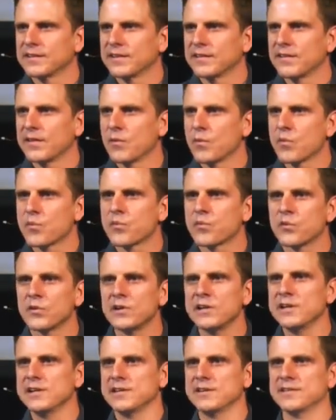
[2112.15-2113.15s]
They were
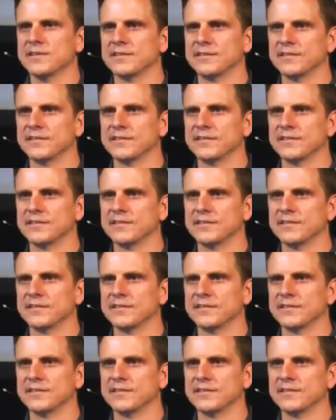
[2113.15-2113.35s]
freed.